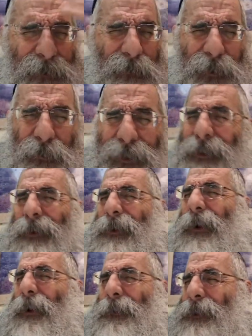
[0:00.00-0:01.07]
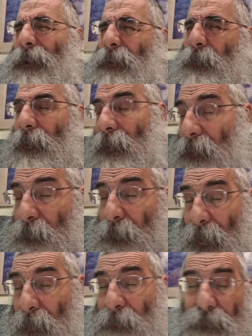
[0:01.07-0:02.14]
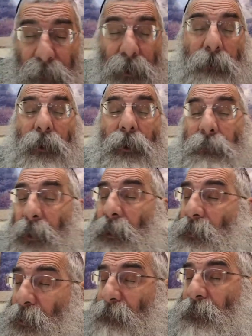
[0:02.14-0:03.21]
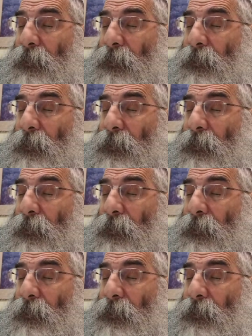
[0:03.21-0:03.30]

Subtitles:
We don't eat out of garbage cans. Why not? Because we have, Baruch Hashem,